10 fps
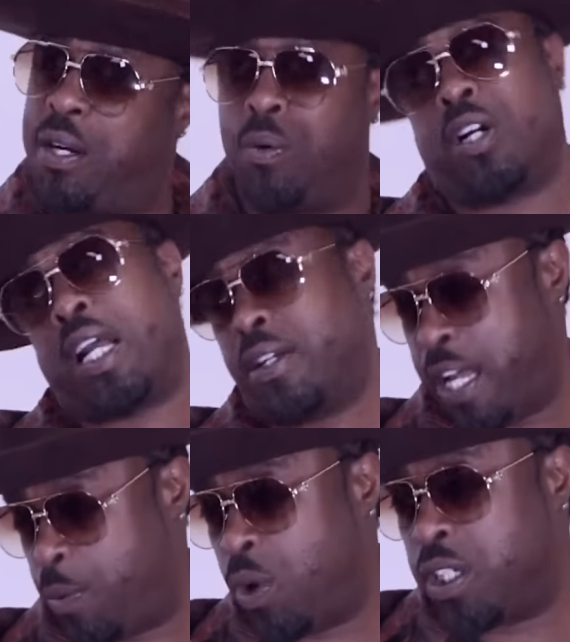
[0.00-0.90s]
out, well, they
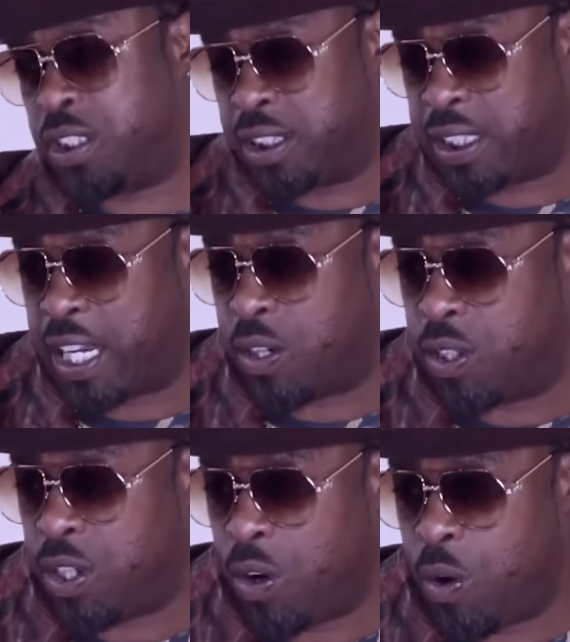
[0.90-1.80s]
they wanted to take
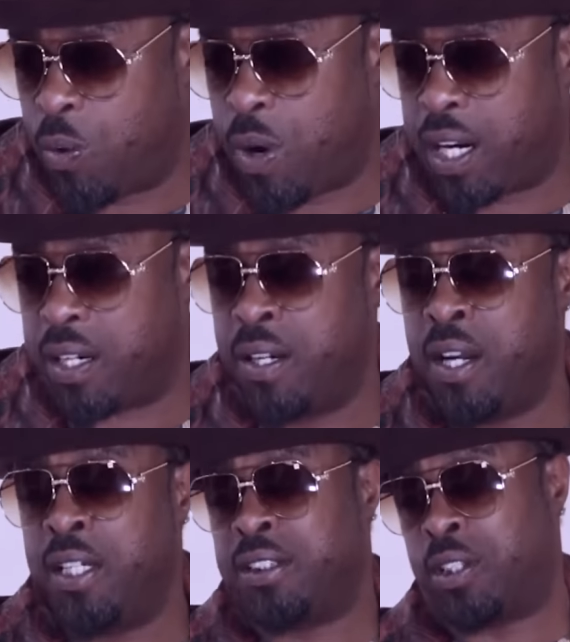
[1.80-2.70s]
on the whole record.
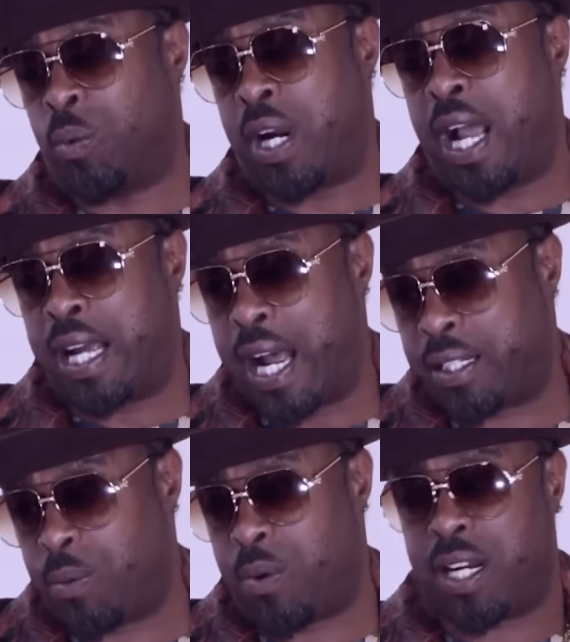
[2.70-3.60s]
So when I got
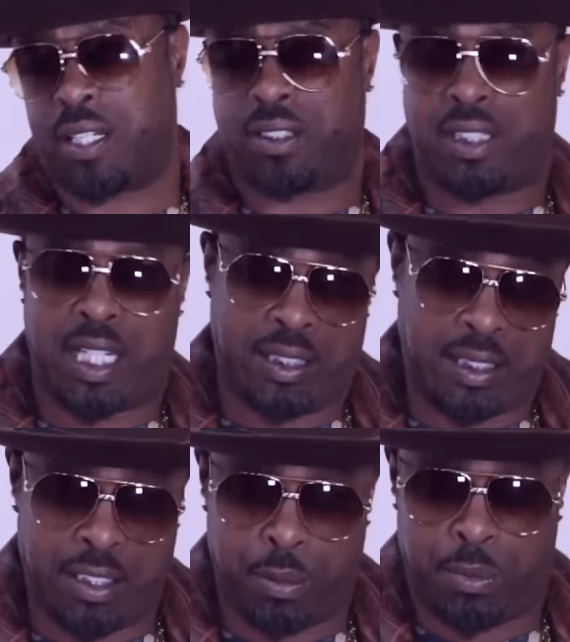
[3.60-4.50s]
the records, they
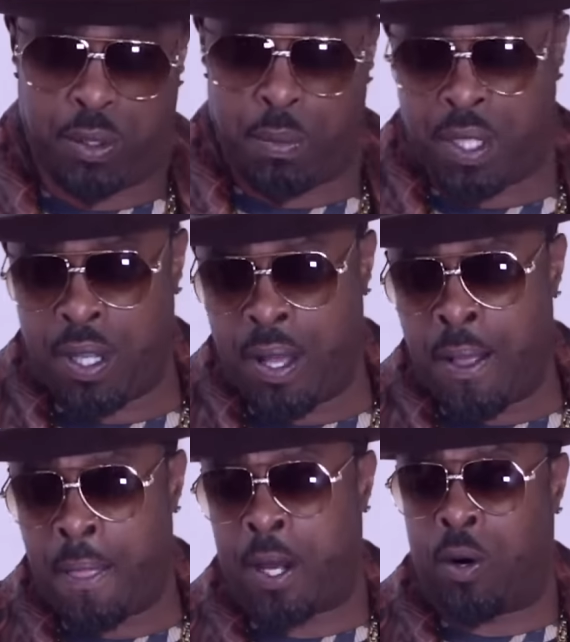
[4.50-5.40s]
sent them to me
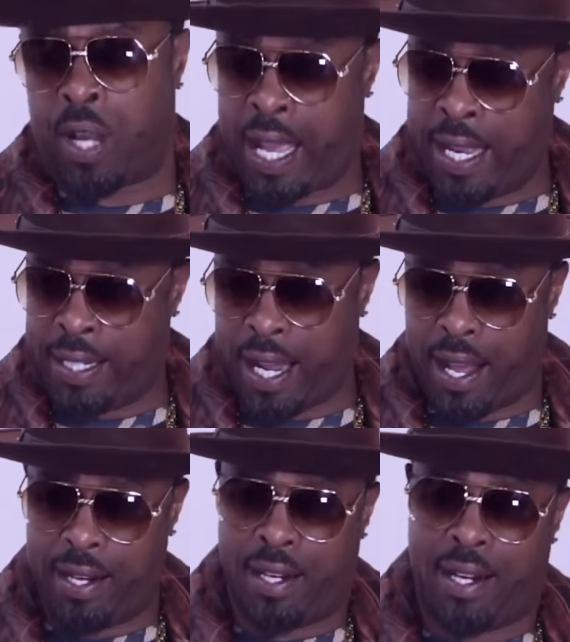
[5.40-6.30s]
on
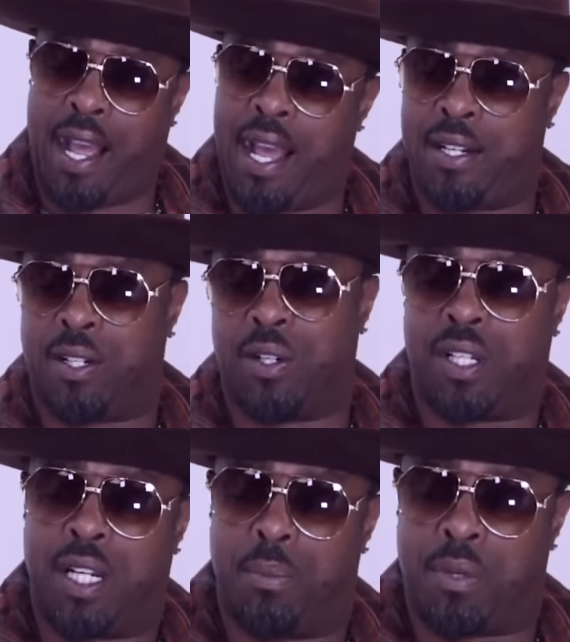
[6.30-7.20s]
ADAT, and I had to go get them.